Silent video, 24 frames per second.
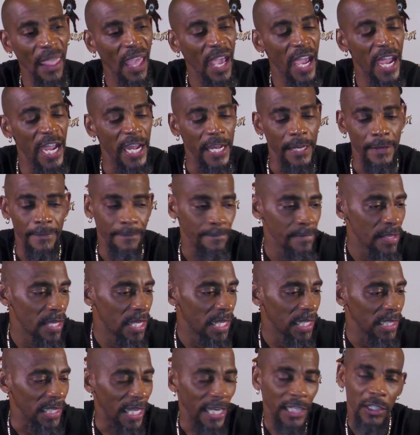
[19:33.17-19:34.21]
Hey,
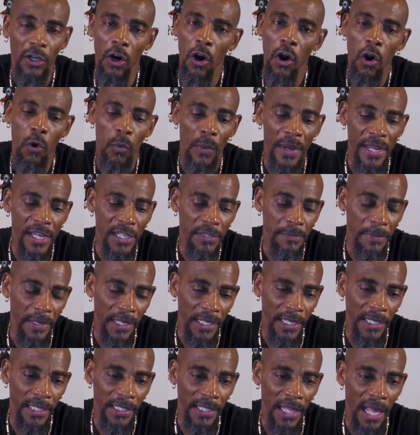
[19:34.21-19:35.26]
like always, man,